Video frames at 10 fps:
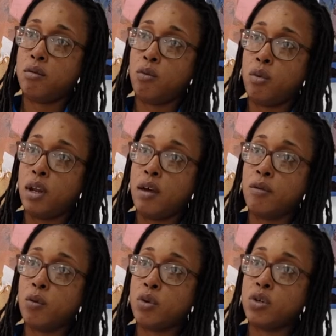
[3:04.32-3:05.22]
whatever,
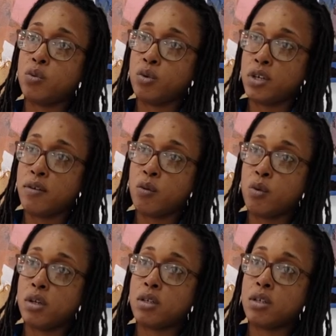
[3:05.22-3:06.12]
which, whichever
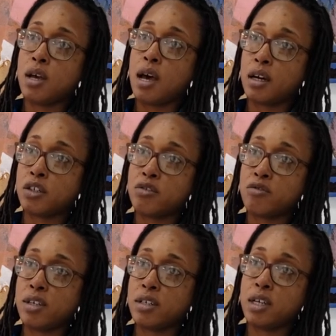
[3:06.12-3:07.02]
ones actually
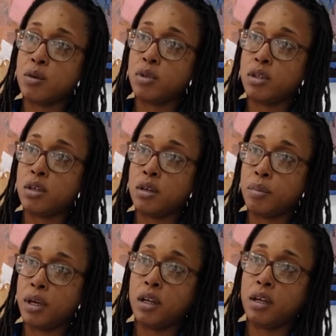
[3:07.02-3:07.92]
resonate with the
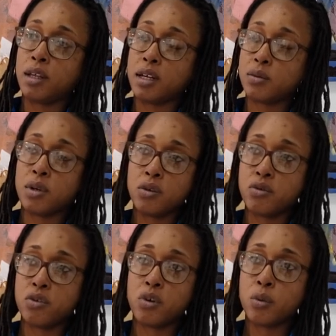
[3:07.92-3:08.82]
painting, that's what I
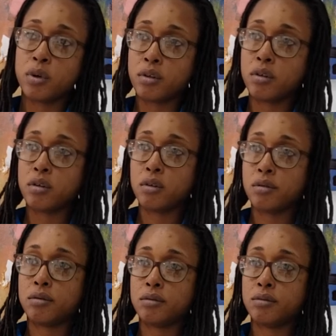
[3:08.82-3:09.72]
usually go with.
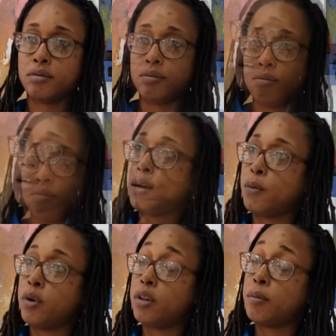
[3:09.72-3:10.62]

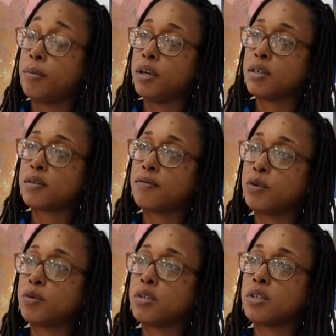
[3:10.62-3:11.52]
Um, one of the biggest
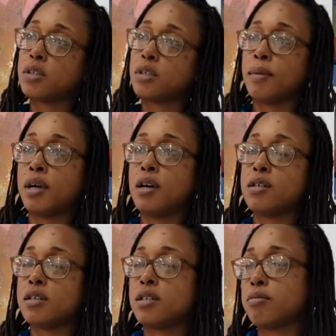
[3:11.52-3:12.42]
influences in my
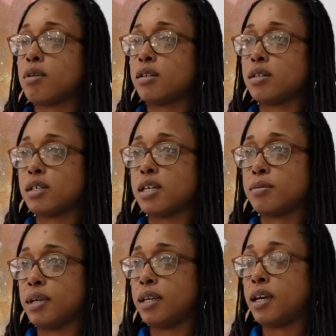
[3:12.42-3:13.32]
artistic practice
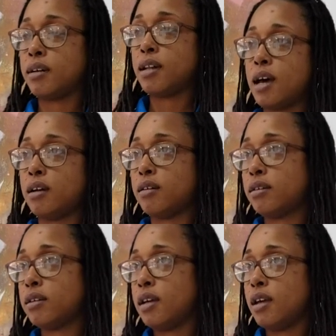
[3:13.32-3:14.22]
has been Kendal
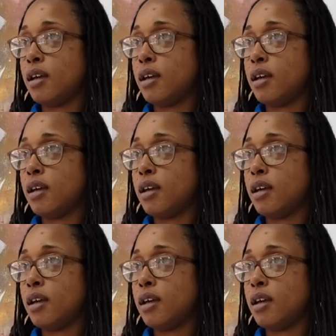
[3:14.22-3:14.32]
Hanna